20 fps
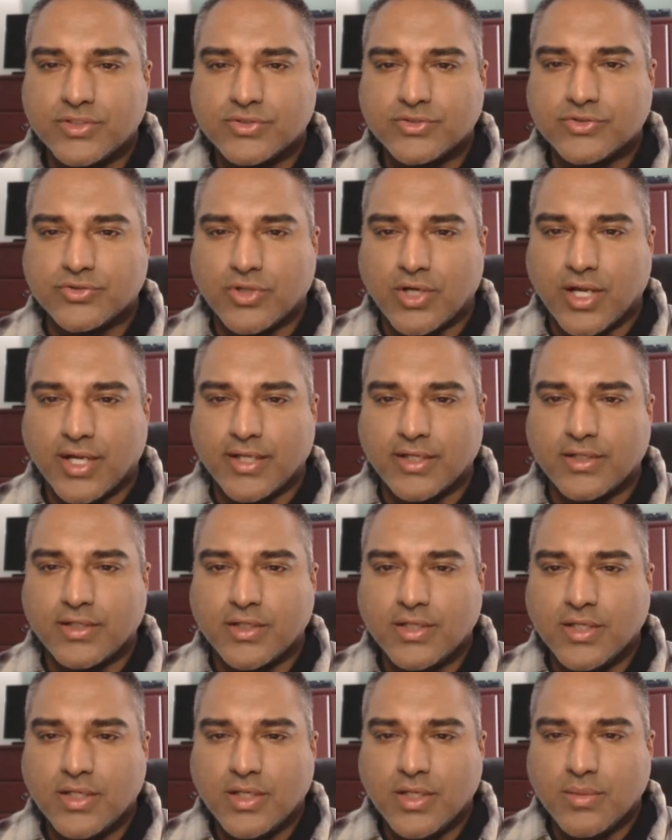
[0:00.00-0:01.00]
strike,
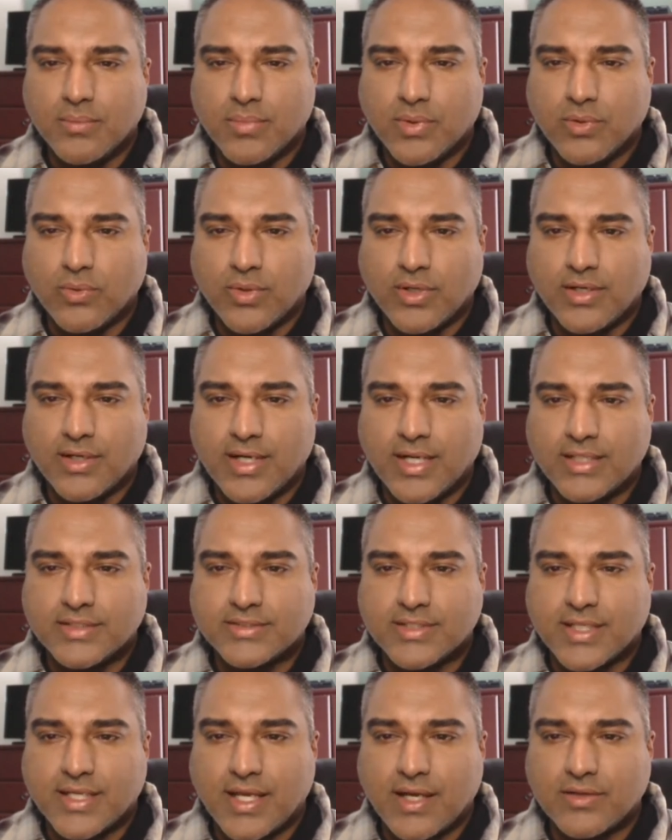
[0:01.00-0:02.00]
but
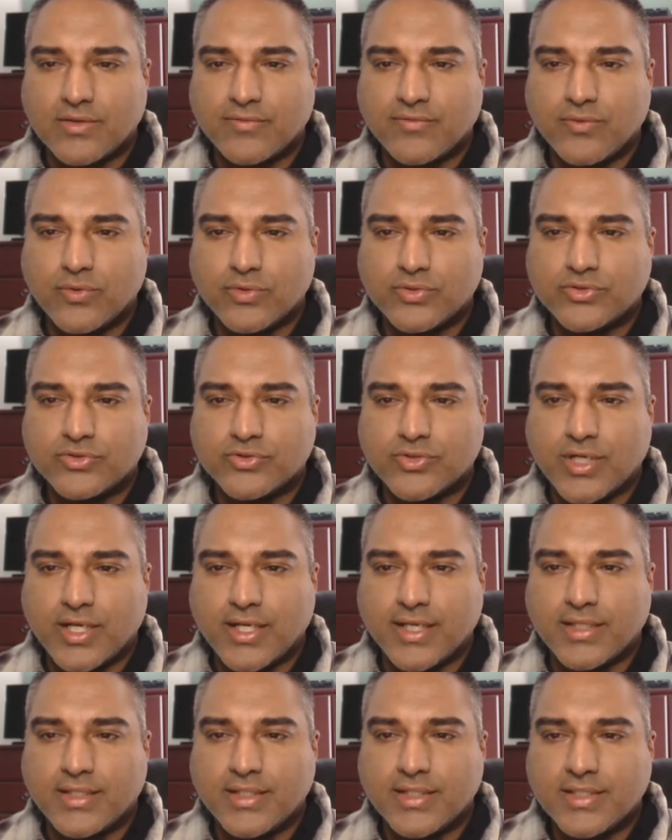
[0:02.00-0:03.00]
whereas a counterforce
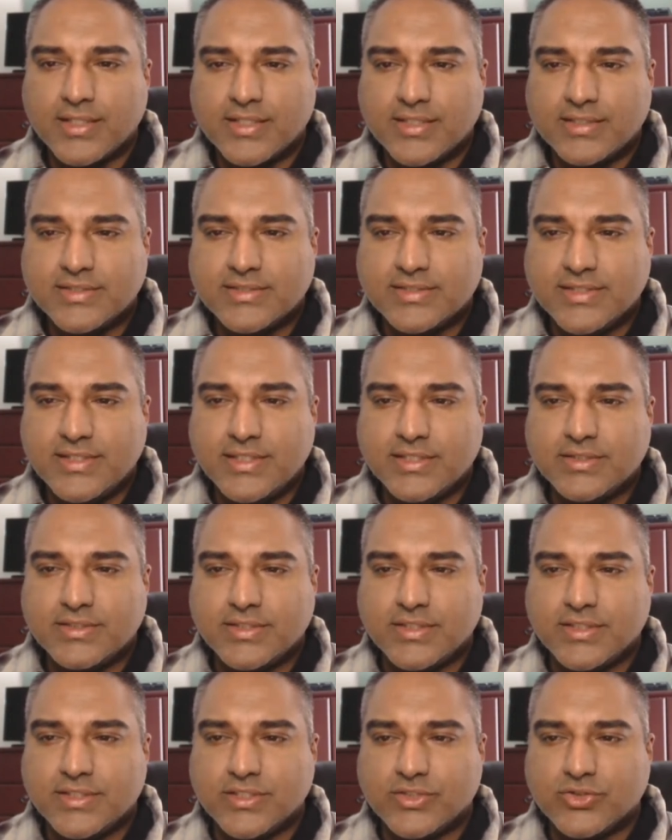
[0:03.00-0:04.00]
strike seeks
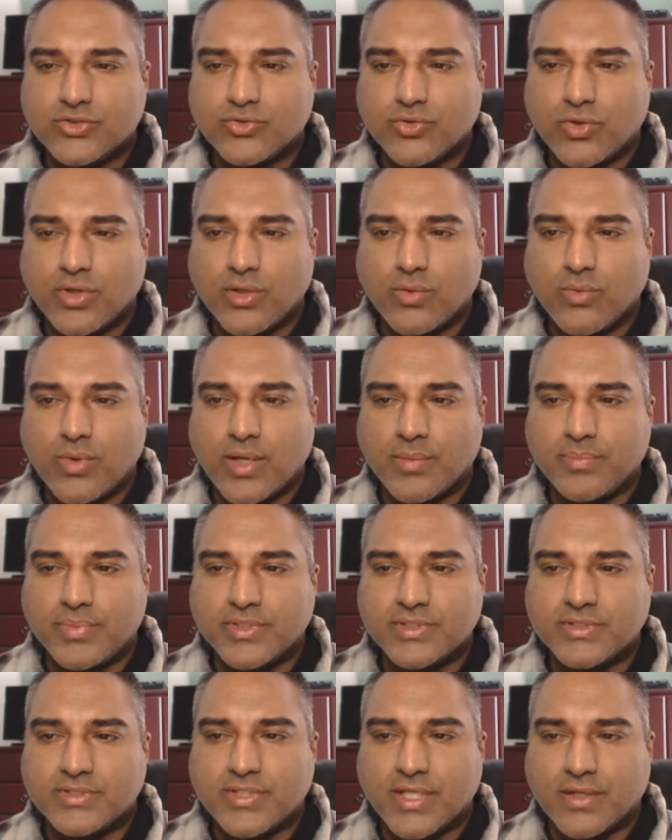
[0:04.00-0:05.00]
to destroy
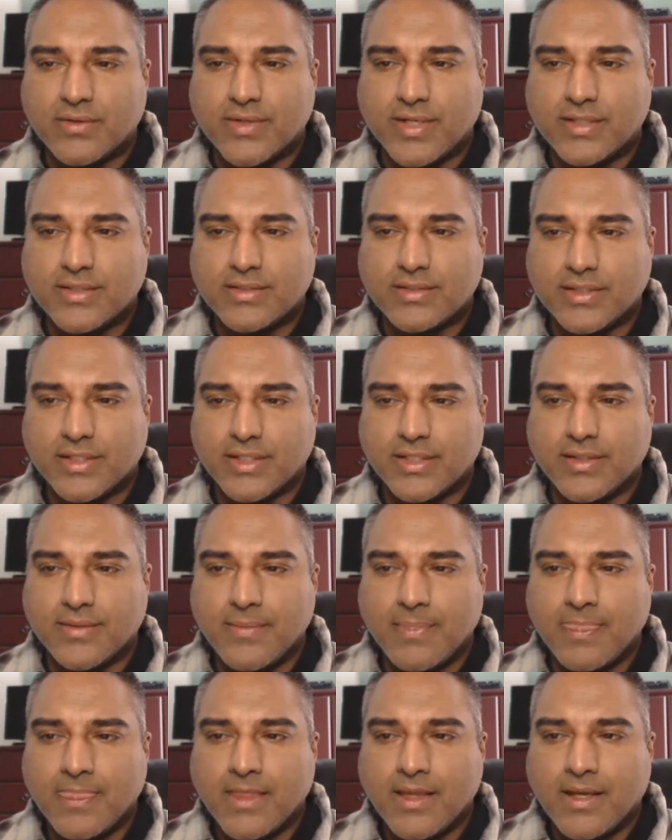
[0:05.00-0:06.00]
weapons directly,
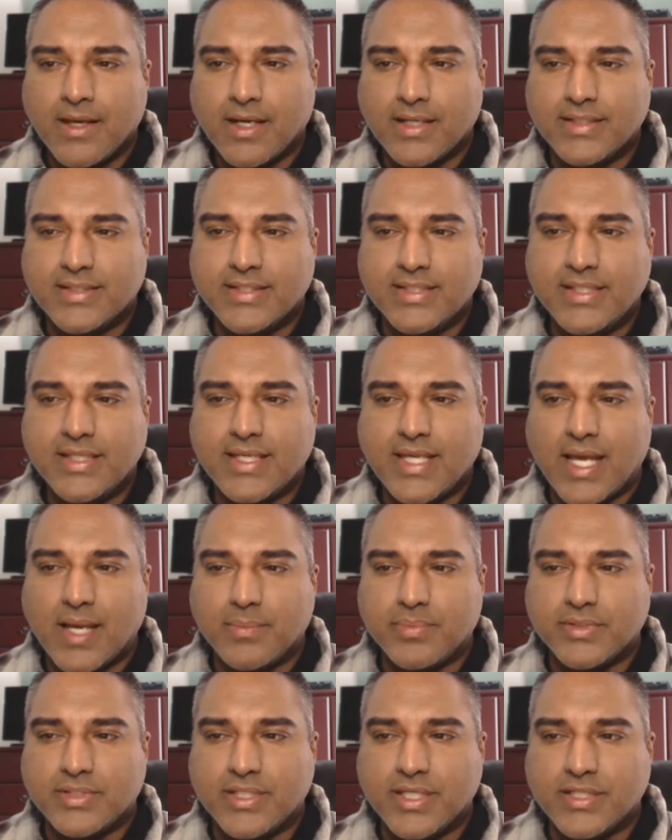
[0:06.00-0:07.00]
a
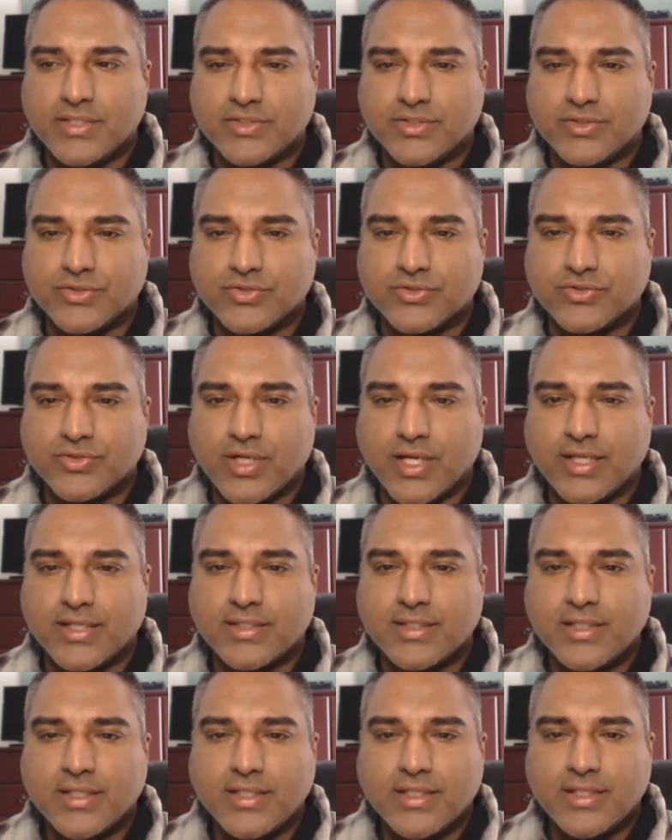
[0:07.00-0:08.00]
decapitation
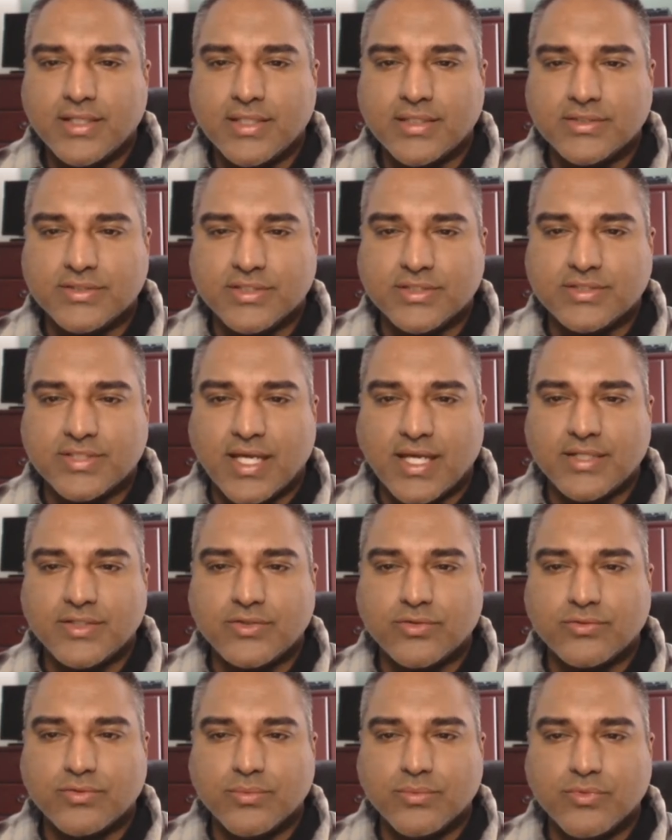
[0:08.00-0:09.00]
strike is designed
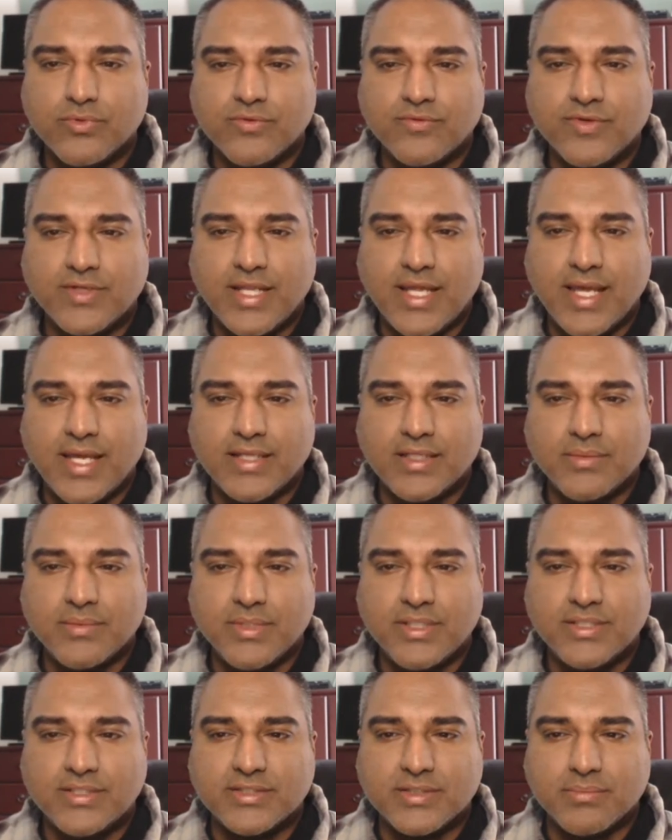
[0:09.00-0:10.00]
to remove an
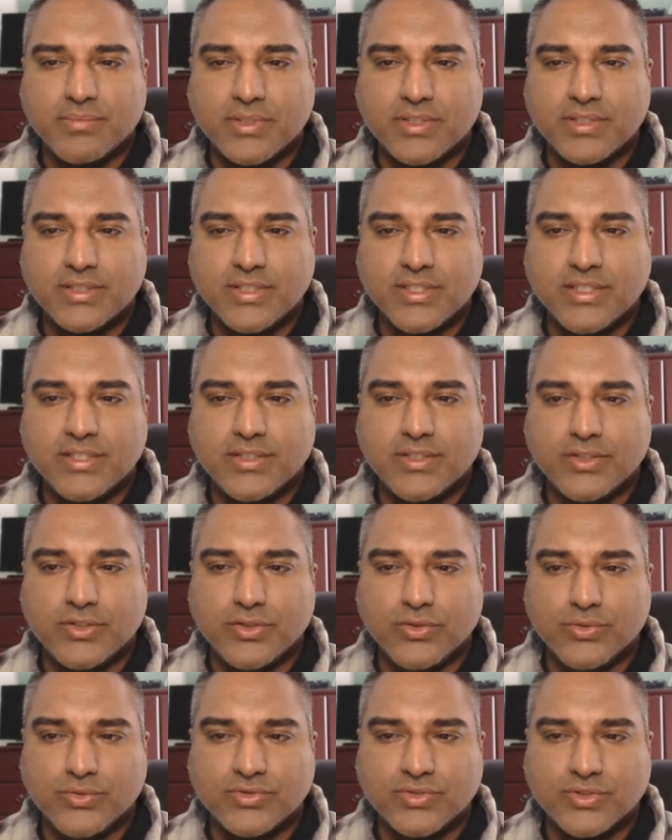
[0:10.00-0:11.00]
enemy's ability to
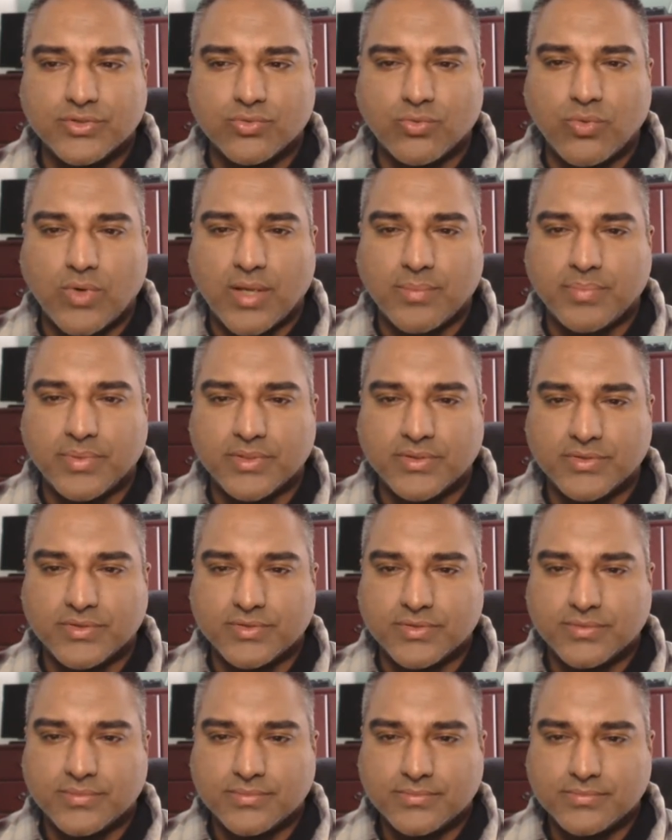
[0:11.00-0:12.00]
use its weapons.